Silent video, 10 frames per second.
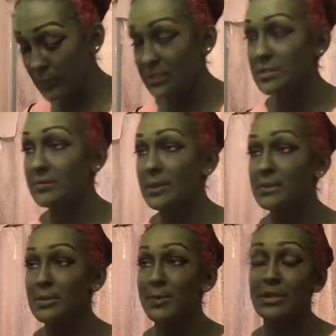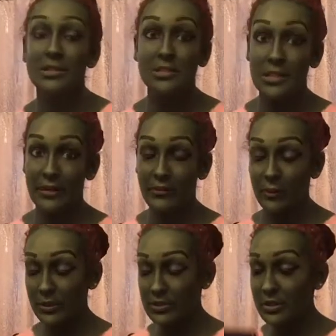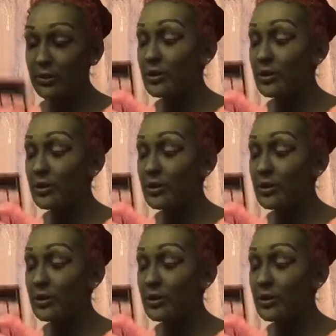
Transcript: because sometimes the paint doesn't get everywhere. So